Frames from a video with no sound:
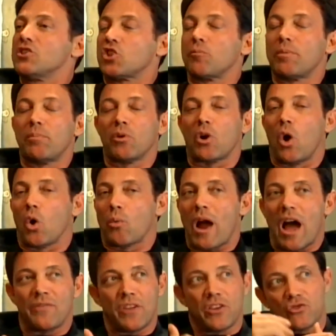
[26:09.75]
Some people go
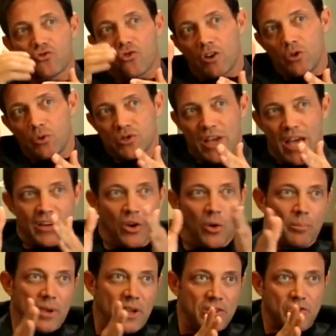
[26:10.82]
around, they try to use
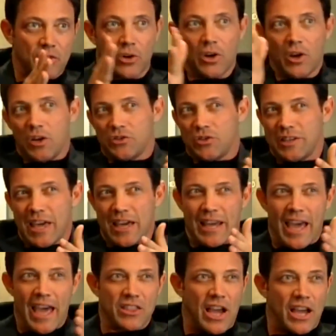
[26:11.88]
NLP to, to get
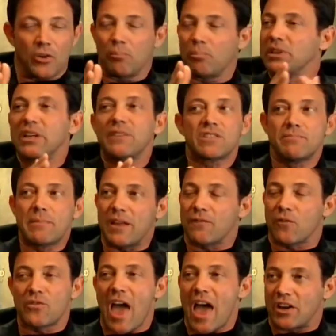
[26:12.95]
ahead. I don't believe it's made
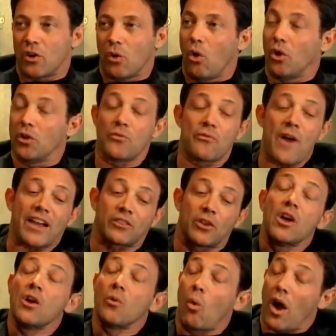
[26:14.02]
for that at all. And the fact
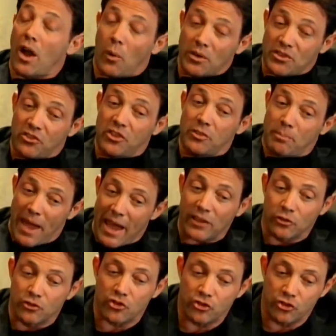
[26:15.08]
why I went to see
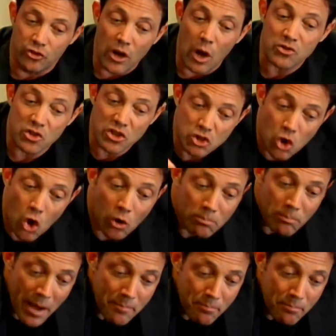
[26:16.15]
Bandler, just so you know, so he took my